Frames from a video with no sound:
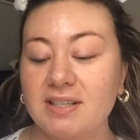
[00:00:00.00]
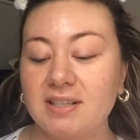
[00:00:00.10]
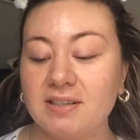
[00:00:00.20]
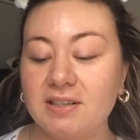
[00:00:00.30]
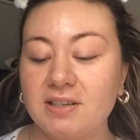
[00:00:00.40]

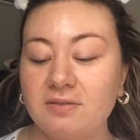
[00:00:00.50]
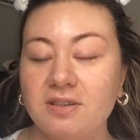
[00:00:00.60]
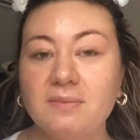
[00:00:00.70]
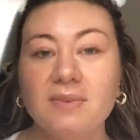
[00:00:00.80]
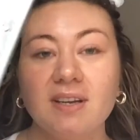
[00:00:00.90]
CC
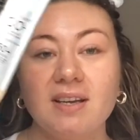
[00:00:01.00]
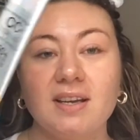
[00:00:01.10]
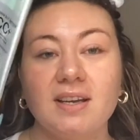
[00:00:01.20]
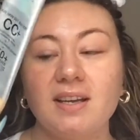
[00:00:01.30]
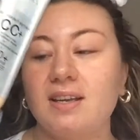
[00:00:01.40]
Cream,
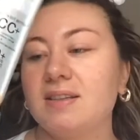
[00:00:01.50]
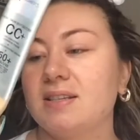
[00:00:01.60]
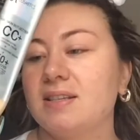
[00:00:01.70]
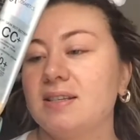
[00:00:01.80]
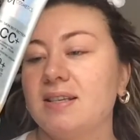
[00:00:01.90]
and
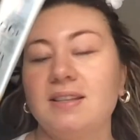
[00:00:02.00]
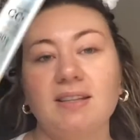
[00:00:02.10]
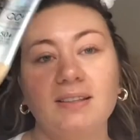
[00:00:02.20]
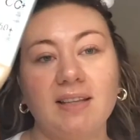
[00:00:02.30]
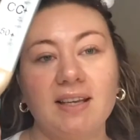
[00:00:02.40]
this is
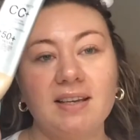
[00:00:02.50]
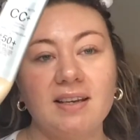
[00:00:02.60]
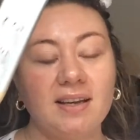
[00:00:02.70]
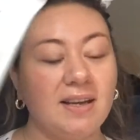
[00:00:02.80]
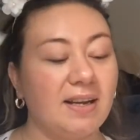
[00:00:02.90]
in light,
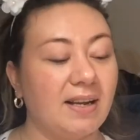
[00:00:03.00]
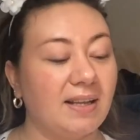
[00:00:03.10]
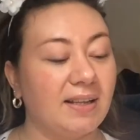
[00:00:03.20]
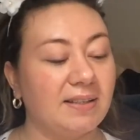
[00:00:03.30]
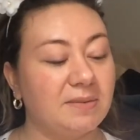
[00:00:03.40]
and I
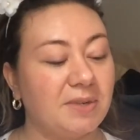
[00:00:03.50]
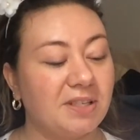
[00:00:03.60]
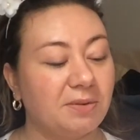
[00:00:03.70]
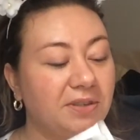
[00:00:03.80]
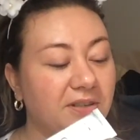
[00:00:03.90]
like to
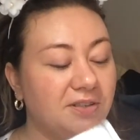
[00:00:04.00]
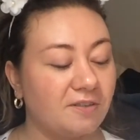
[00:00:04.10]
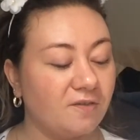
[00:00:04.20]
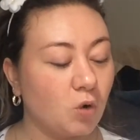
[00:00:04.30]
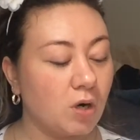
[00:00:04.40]
mix it with the
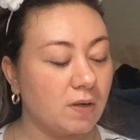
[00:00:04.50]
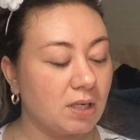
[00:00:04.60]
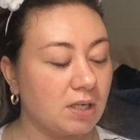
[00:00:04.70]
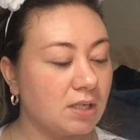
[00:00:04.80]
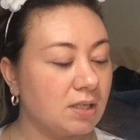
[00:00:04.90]

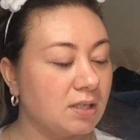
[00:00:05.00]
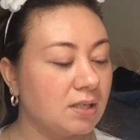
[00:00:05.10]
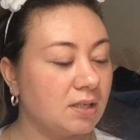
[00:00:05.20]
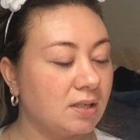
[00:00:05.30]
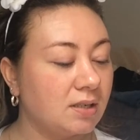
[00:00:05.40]
Sephora
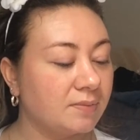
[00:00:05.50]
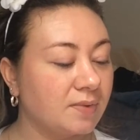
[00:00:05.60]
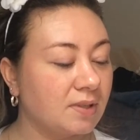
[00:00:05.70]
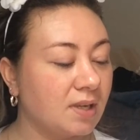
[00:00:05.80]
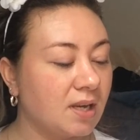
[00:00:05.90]

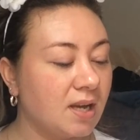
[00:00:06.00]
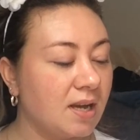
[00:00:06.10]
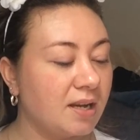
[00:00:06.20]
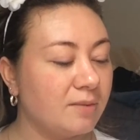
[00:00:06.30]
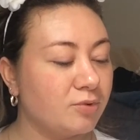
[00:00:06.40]

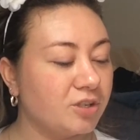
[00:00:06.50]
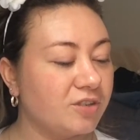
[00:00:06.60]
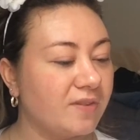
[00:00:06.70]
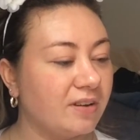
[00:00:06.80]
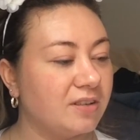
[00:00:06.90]
Airbrush
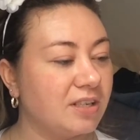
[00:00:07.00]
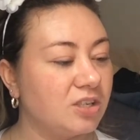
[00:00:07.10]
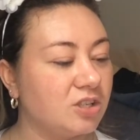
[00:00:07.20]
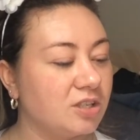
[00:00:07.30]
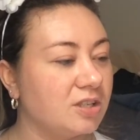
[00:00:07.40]

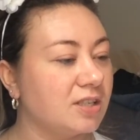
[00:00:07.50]
Foundation.